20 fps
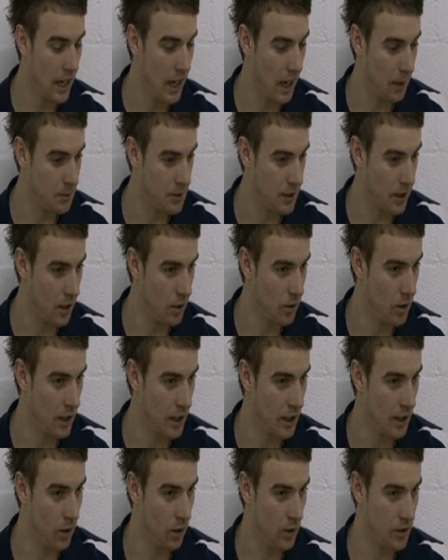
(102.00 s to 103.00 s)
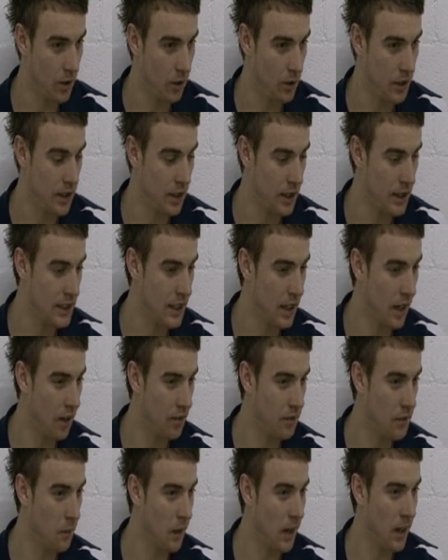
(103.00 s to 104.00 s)
Yeah, absolutely. You know, it's always nice to get
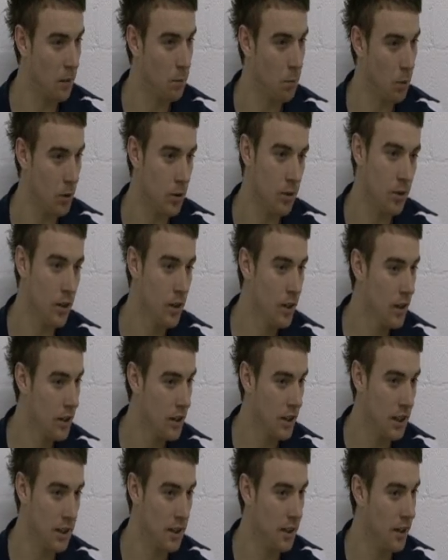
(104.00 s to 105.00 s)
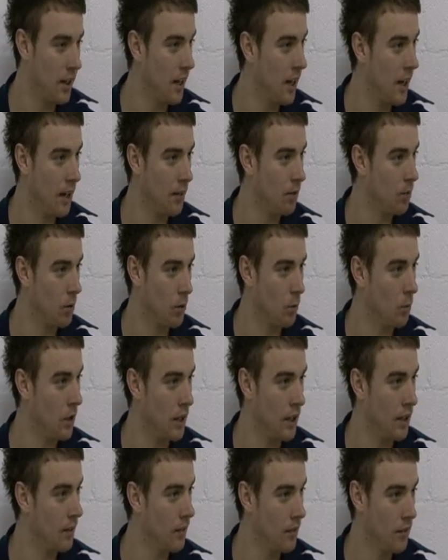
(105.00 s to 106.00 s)
off the mark, but at the end of the day, if we're
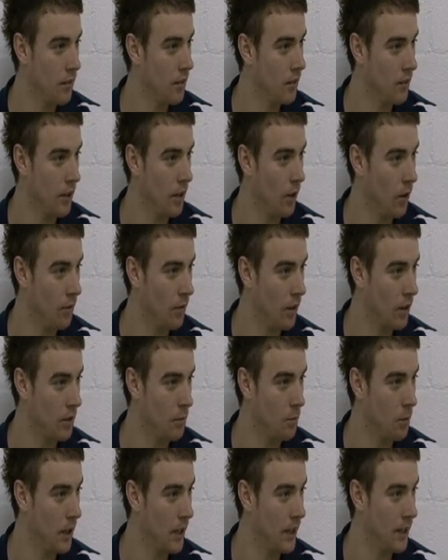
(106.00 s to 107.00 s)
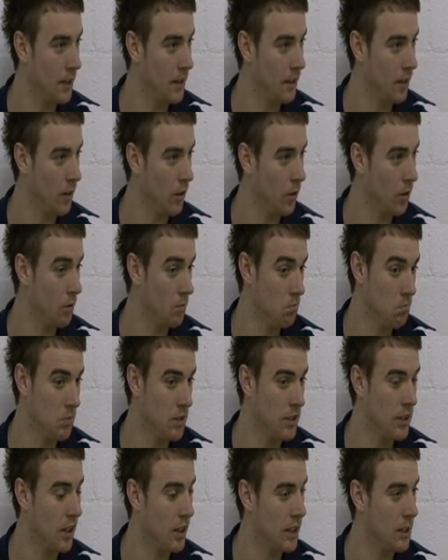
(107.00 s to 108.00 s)
winning, you know, I'm not complaining. You know,
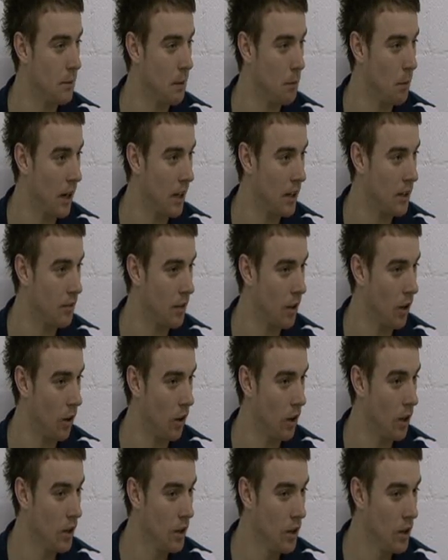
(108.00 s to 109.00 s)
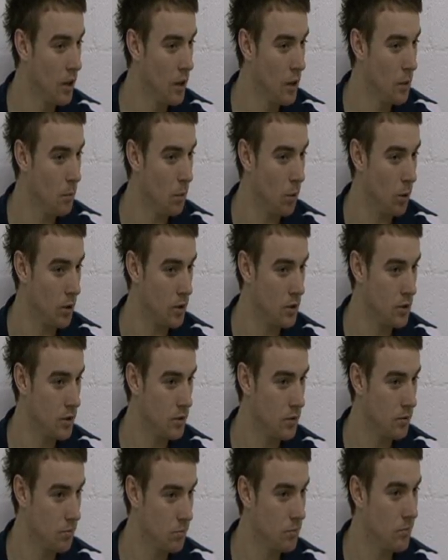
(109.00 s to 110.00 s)
it's nice to be part of it all, but
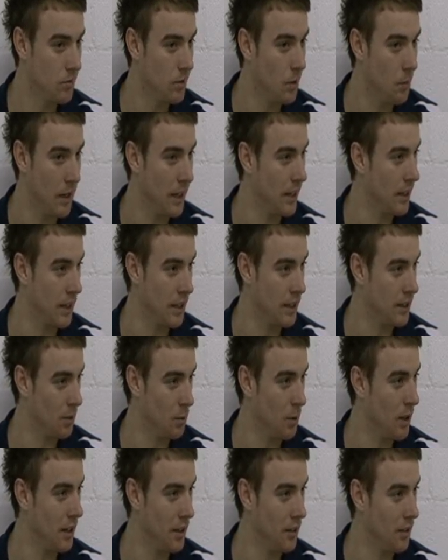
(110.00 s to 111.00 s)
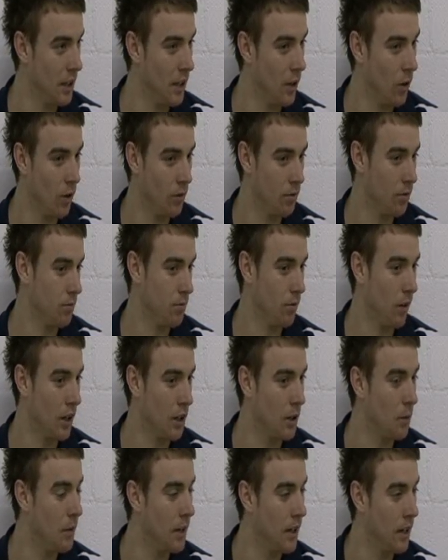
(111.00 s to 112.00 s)
the main thing is the win. You know, if
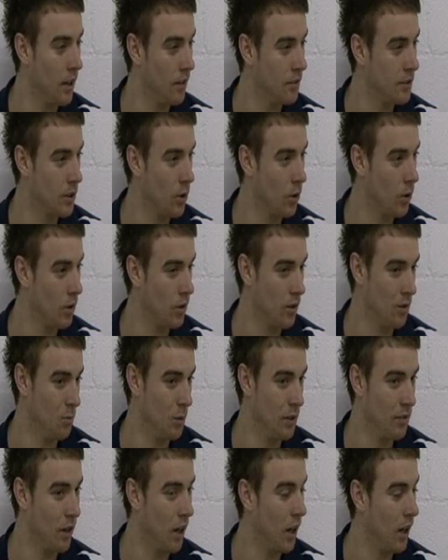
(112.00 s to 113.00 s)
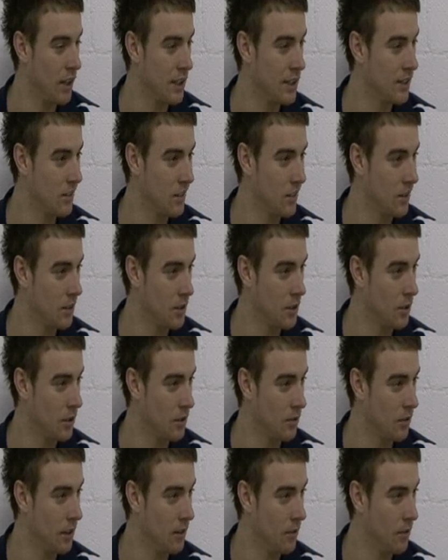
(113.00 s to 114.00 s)
I come in and I've scored and we've lost, it
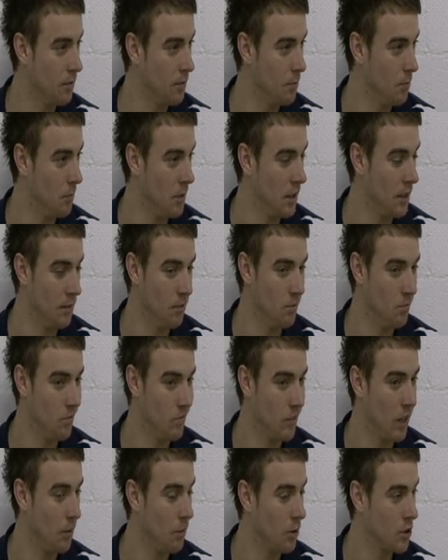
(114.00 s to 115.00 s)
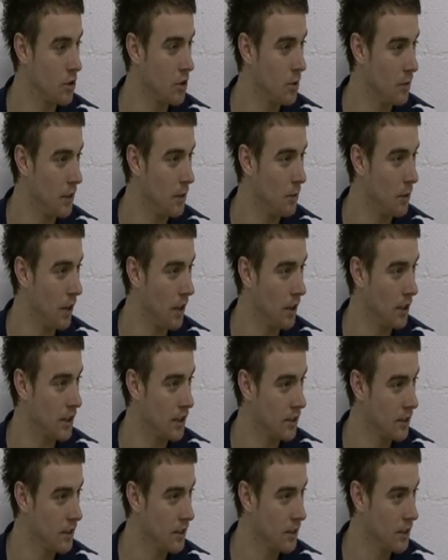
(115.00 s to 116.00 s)
doesn't really mean that much to me, to be
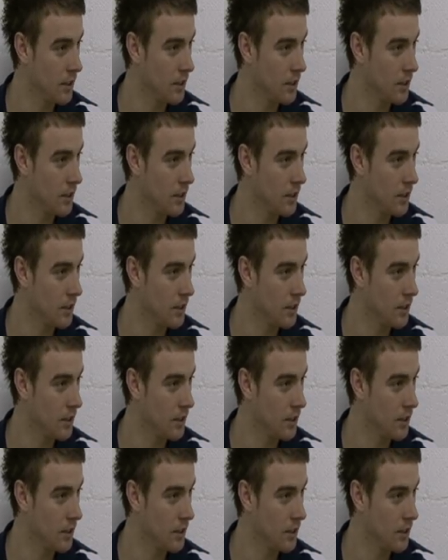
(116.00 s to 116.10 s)
honest.